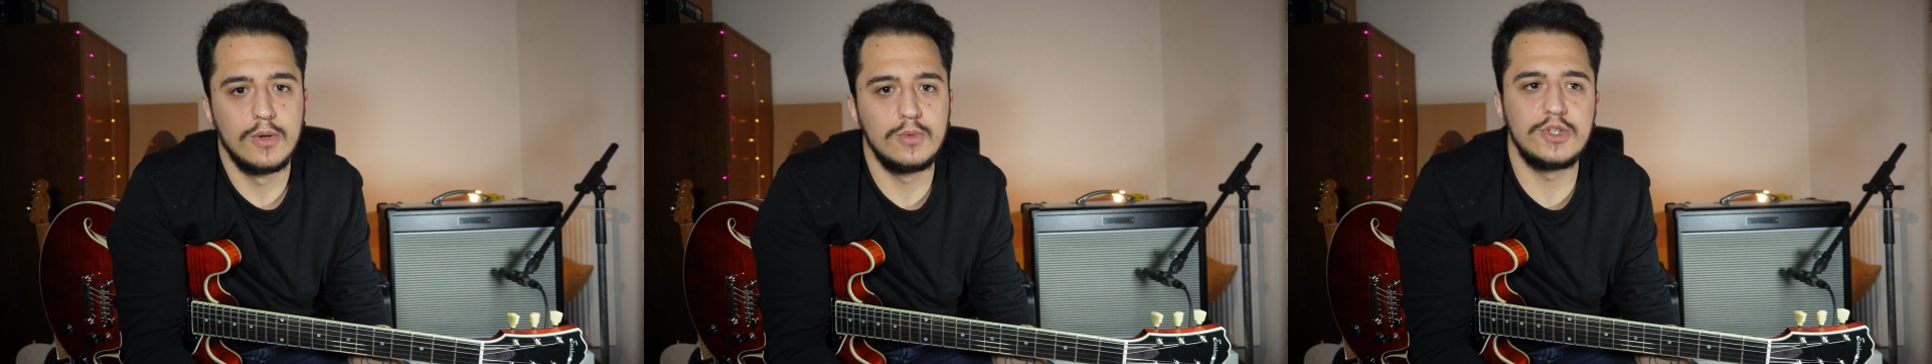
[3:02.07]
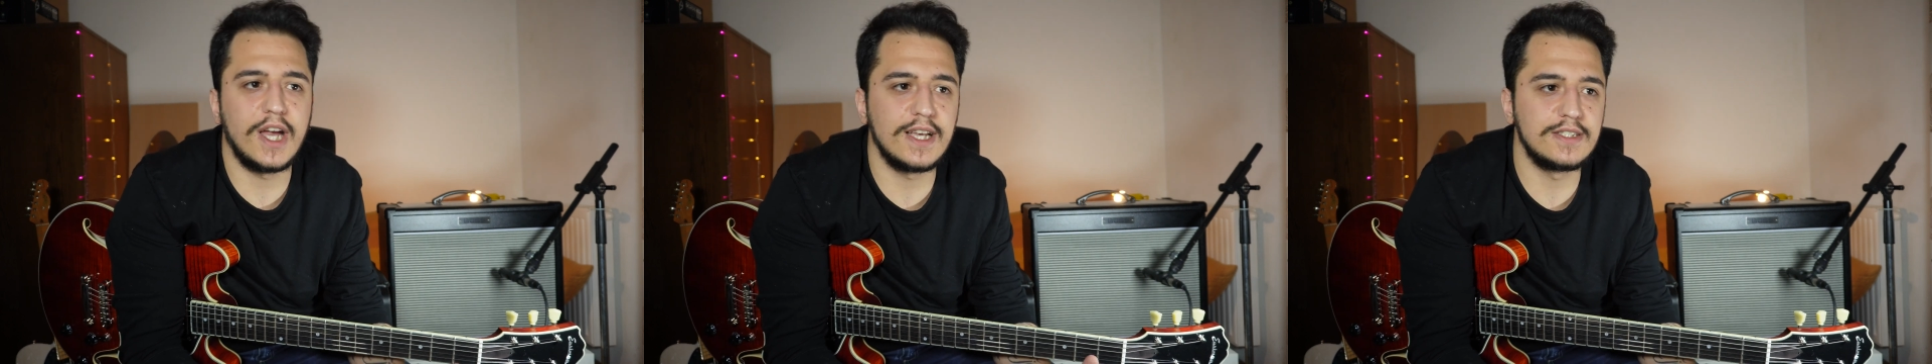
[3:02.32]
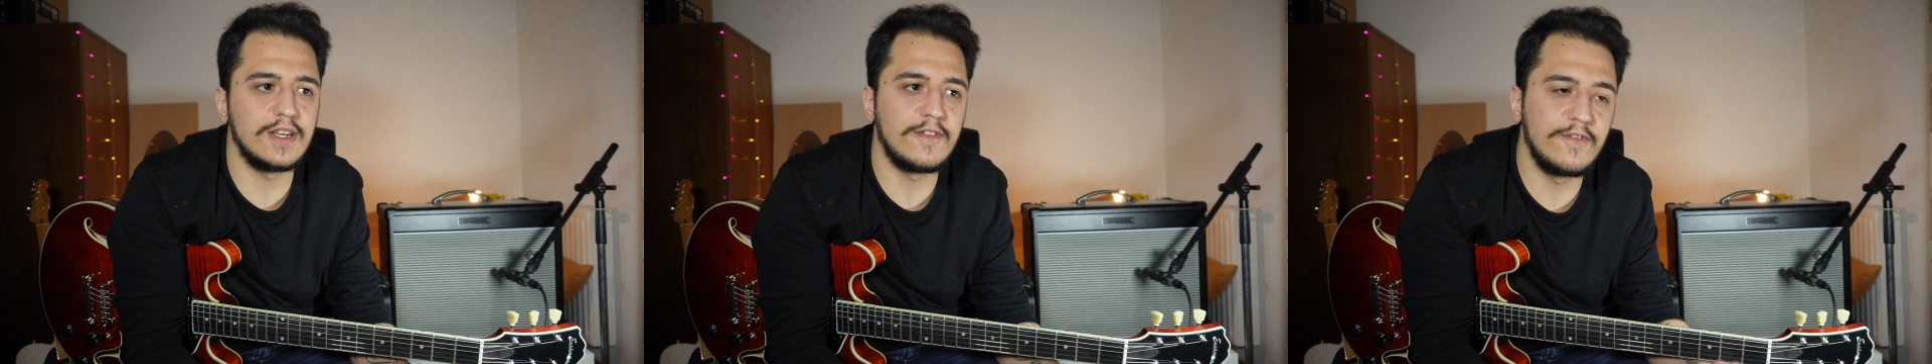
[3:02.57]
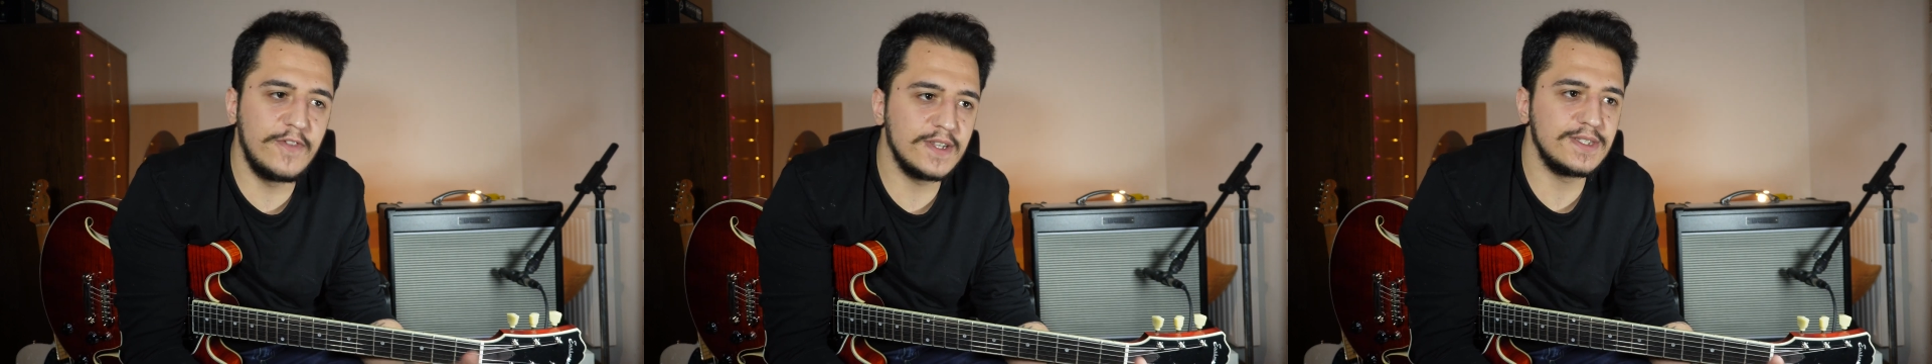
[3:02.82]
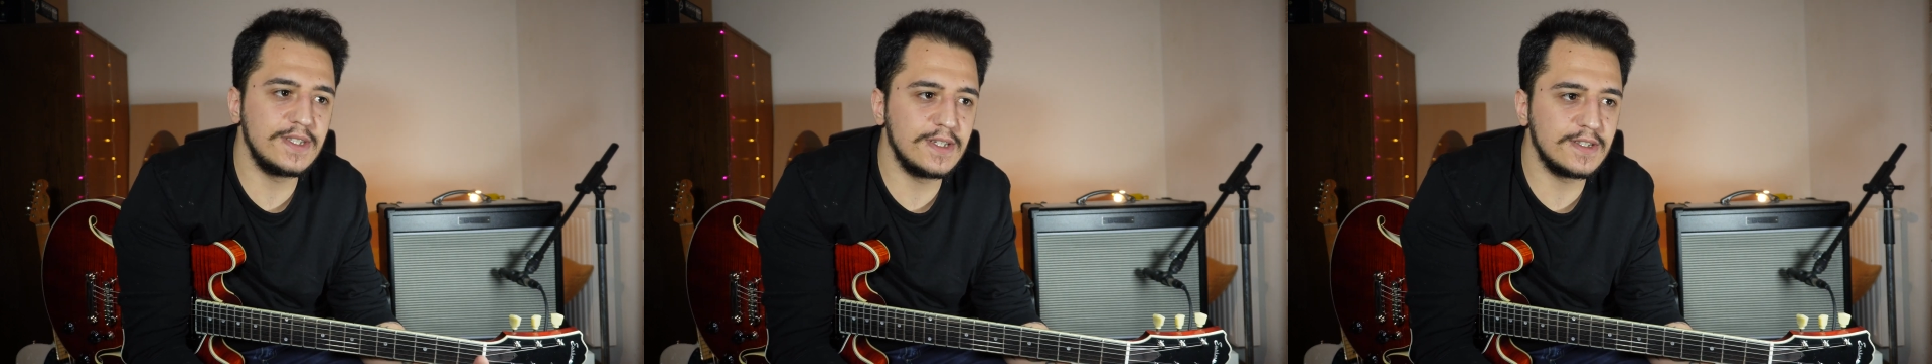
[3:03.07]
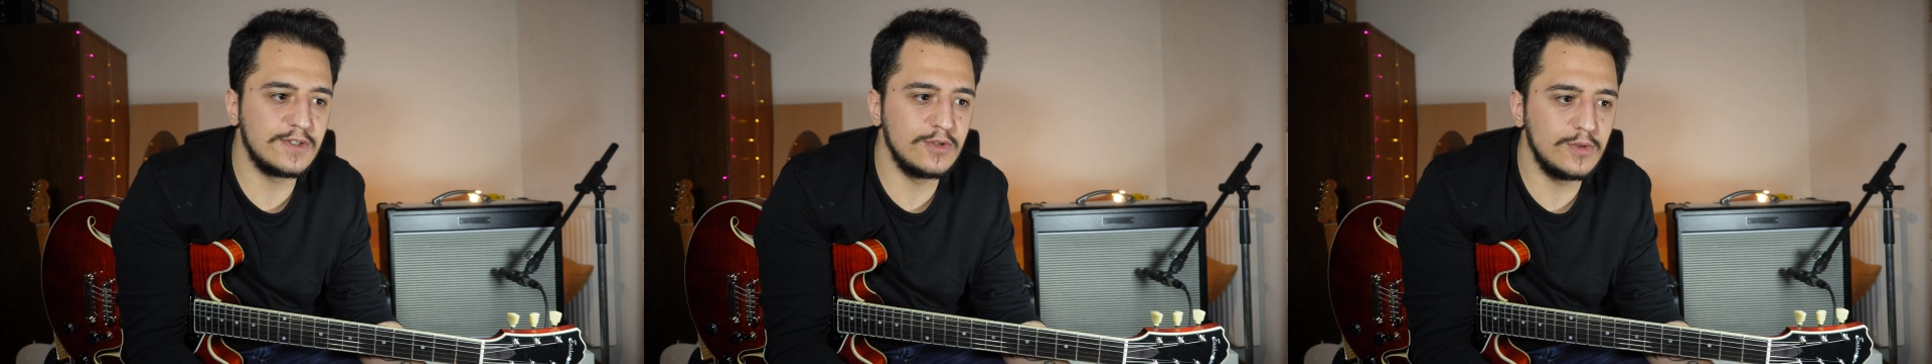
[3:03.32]
which has that
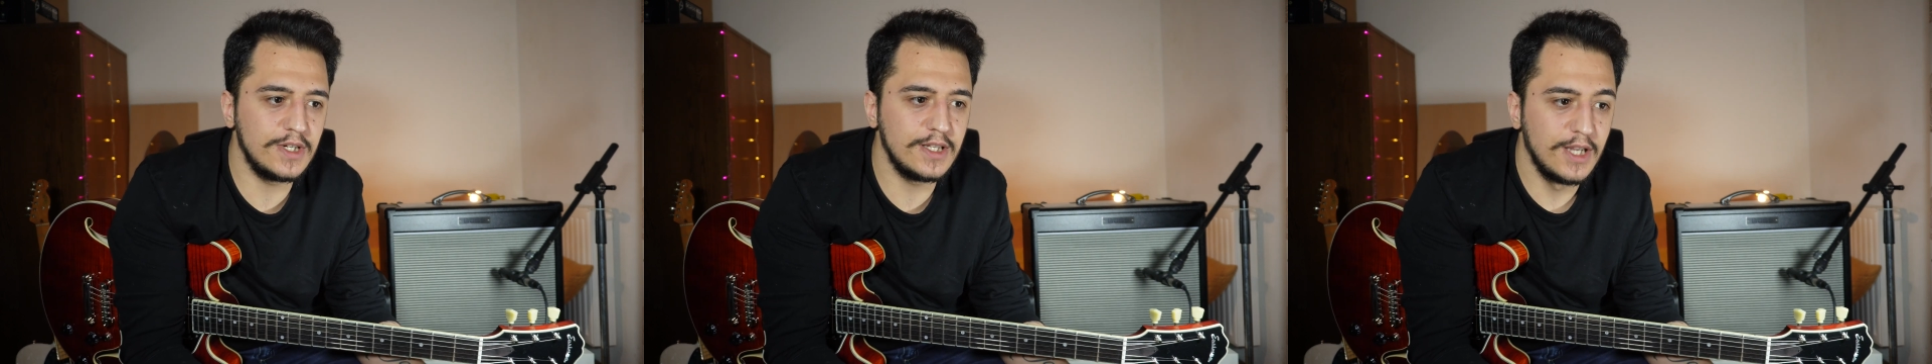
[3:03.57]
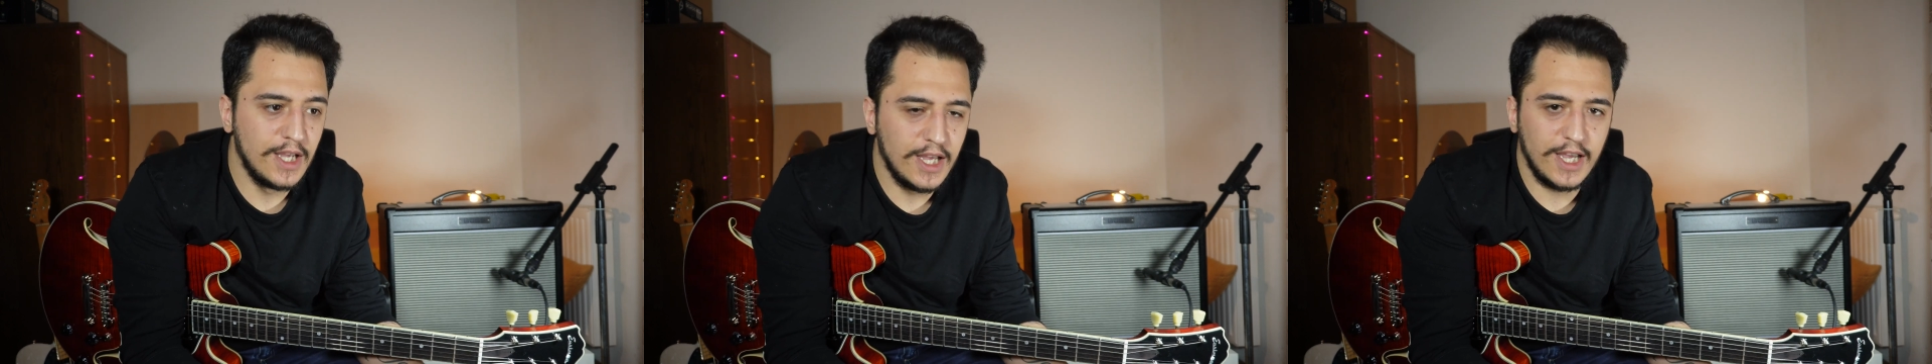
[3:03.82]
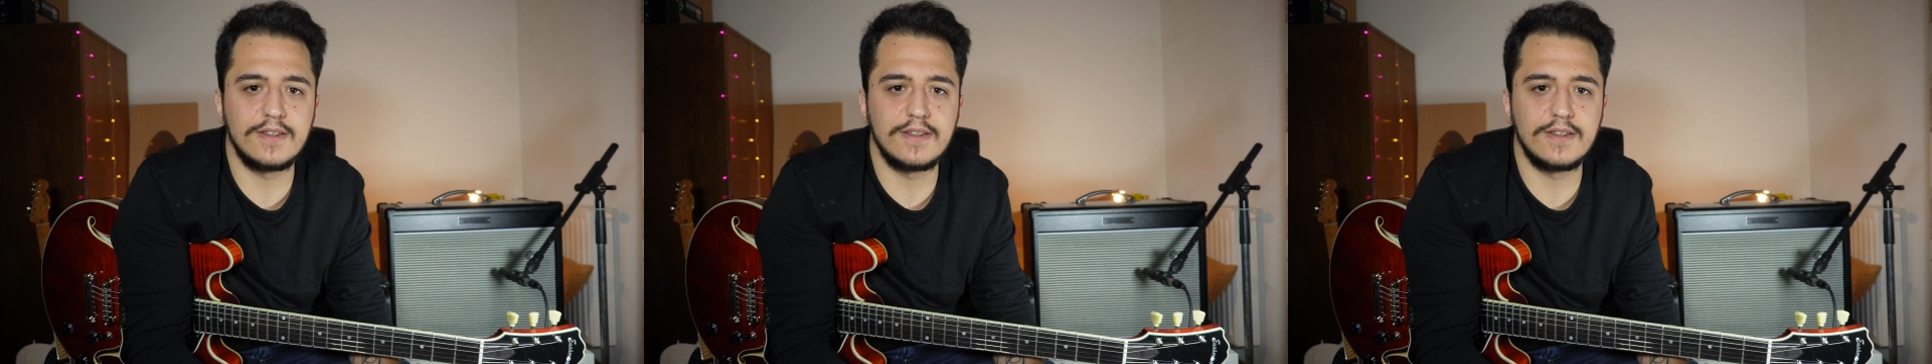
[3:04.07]
fizziness to it. It